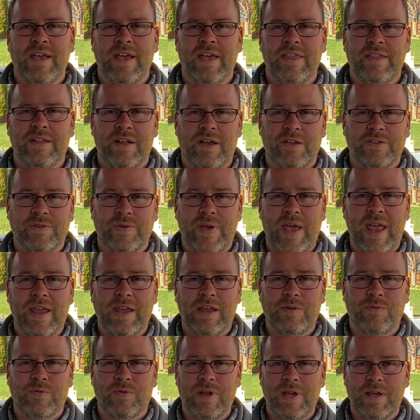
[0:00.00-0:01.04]
And then also
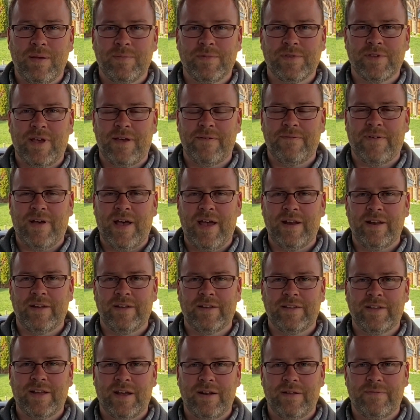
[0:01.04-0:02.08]
hanging ribs, I find is
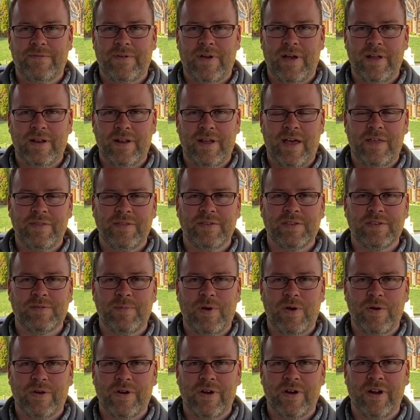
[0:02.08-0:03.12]
a ton of fun on this
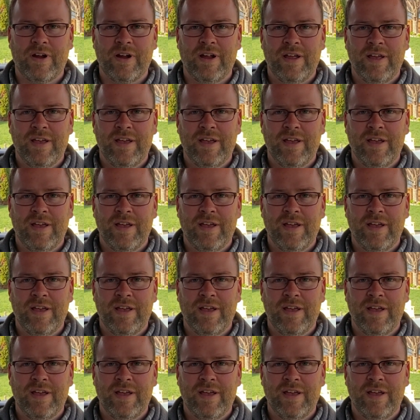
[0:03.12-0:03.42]
smoker.